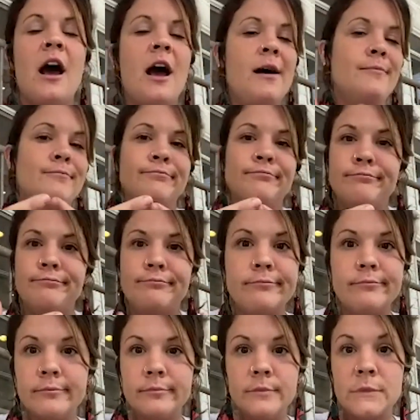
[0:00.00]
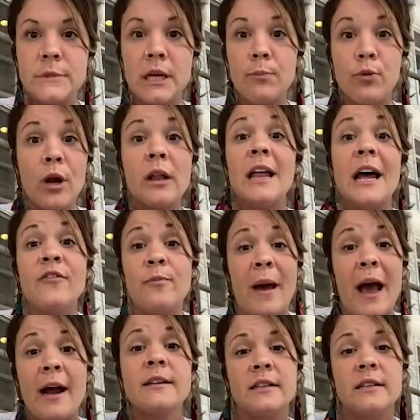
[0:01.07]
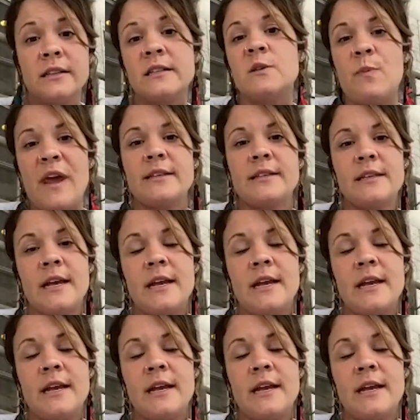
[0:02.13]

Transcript: to bring life back to the space.